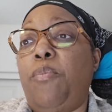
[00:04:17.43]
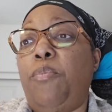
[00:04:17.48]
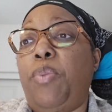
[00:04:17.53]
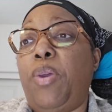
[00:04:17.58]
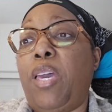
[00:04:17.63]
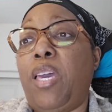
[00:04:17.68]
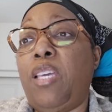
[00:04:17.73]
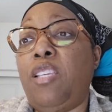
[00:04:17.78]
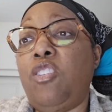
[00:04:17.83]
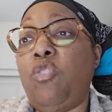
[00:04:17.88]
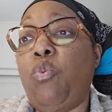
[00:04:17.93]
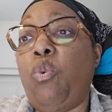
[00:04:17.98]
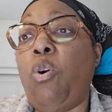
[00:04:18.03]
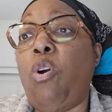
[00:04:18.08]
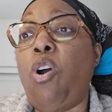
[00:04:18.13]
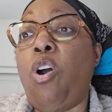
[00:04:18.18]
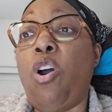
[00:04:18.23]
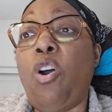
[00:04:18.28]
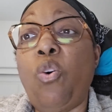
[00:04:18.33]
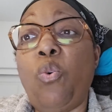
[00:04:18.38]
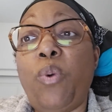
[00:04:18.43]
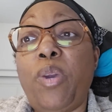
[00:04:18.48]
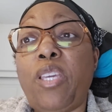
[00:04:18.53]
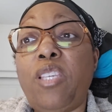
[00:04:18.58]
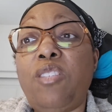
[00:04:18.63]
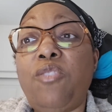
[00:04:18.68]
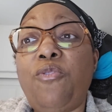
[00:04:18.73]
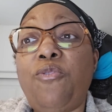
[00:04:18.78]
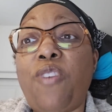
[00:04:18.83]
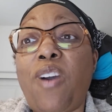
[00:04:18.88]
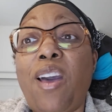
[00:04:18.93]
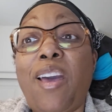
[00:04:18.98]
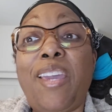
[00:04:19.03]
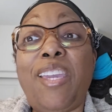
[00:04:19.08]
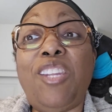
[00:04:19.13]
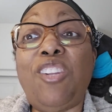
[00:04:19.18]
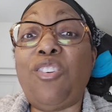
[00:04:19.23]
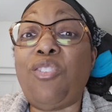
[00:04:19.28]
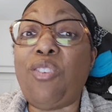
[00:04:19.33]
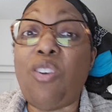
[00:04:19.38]
Pests will always
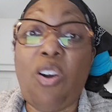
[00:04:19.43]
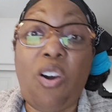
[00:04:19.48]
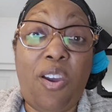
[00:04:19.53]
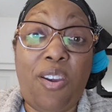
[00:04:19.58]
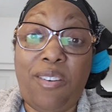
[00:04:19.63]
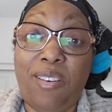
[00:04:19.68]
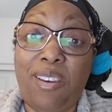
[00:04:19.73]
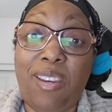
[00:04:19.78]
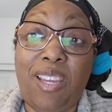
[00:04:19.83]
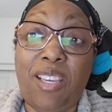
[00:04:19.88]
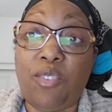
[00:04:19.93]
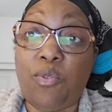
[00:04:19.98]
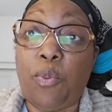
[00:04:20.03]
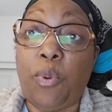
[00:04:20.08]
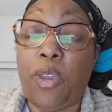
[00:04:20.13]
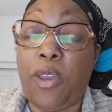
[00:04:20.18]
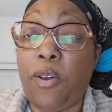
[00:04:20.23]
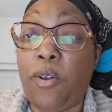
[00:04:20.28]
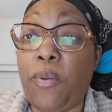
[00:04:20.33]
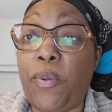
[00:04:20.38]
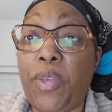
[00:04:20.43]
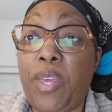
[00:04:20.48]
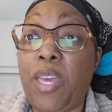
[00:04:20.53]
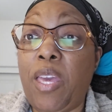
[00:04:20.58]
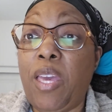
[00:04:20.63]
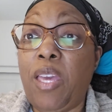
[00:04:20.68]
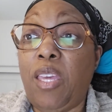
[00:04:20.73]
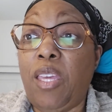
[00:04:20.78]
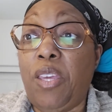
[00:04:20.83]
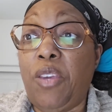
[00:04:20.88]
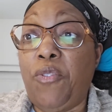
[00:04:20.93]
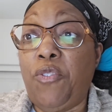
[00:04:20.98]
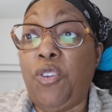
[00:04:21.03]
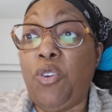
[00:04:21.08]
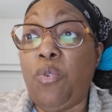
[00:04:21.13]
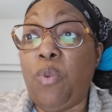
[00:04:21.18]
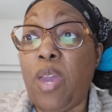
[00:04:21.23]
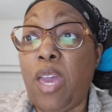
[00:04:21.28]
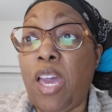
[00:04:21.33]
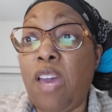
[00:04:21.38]
find your garden as well. If
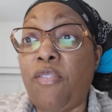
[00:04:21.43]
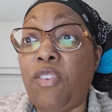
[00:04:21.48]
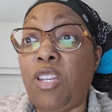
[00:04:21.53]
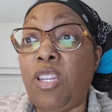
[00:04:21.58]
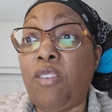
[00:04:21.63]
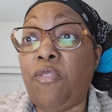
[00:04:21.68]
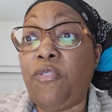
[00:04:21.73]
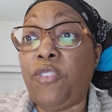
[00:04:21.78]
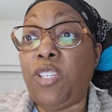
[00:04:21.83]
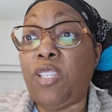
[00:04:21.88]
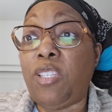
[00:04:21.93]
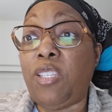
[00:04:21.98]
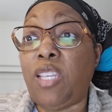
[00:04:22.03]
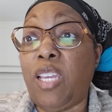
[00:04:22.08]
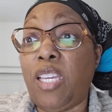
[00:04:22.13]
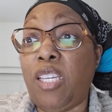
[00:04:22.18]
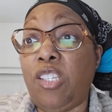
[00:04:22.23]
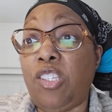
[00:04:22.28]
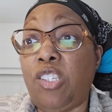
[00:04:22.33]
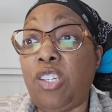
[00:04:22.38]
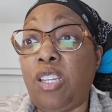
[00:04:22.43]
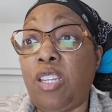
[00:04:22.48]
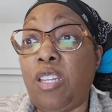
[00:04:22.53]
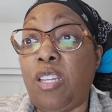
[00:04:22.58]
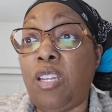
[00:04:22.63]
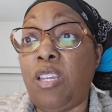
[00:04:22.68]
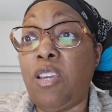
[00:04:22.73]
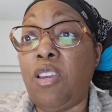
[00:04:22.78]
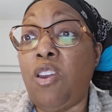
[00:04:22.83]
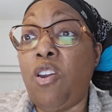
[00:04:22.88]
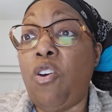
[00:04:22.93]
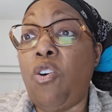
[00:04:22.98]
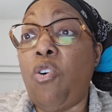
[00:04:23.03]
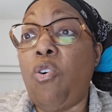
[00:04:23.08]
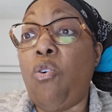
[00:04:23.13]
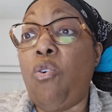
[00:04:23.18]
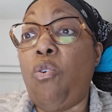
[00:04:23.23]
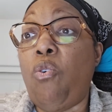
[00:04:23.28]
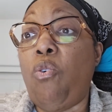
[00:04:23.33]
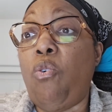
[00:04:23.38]
you have an infestation
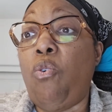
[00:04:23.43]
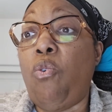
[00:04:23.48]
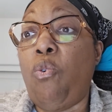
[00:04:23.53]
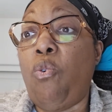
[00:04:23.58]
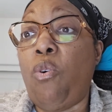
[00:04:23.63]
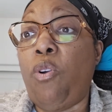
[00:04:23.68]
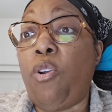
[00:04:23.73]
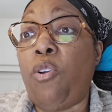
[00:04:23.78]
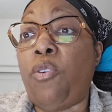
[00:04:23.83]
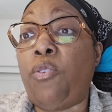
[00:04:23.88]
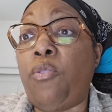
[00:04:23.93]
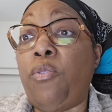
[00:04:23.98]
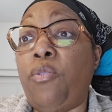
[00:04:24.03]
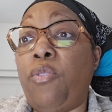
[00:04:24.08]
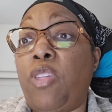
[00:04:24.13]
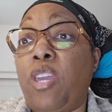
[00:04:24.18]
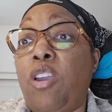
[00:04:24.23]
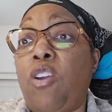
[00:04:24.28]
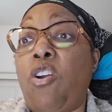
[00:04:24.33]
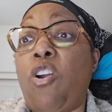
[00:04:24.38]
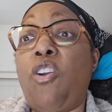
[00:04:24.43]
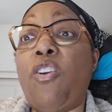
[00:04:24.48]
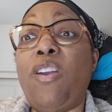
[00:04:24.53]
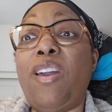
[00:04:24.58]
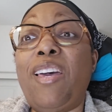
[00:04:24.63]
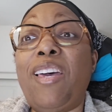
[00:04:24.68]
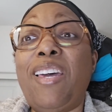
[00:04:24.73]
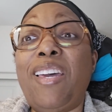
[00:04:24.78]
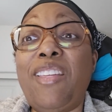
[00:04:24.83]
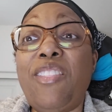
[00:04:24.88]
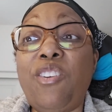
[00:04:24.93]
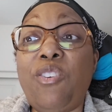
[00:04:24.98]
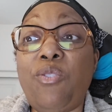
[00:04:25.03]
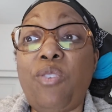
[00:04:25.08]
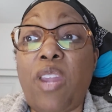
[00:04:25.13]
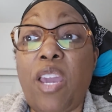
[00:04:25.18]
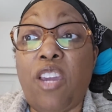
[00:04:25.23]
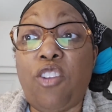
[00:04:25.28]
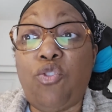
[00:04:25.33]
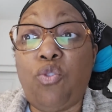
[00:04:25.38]
or there are other
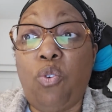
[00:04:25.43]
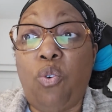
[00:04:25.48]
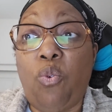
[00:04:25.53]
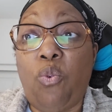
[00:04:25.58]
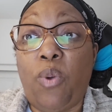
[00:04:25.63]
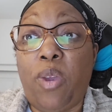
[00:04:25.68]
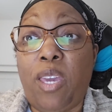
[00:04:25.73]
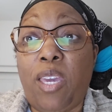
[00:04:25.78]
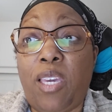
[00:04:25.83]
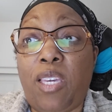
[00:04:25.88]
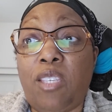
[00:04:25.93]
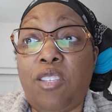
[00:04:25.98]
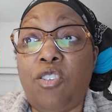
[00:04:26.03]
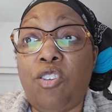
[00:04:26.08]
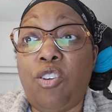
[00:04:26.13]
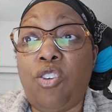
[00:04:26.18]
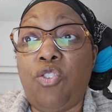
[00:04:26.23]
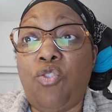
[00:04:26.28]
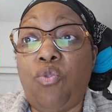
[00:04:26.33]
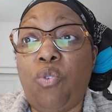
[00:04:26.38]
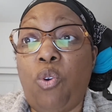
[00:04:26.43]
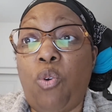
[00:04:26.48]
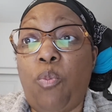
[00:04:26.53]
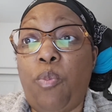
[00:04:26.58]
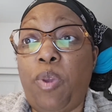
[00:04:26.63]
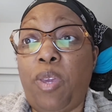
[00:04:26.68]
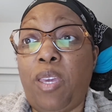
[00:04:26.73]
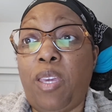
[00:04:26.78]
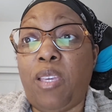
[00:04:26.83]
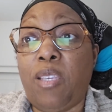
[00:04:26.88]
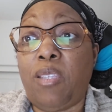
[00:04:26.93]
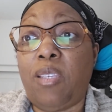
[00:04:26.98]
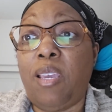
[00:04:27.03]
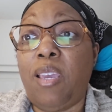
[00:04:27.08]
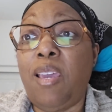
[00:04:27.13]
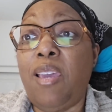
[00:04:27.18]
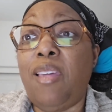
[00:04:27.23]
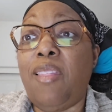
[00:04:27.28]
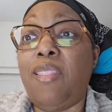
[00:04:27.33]
natural ways to control pests,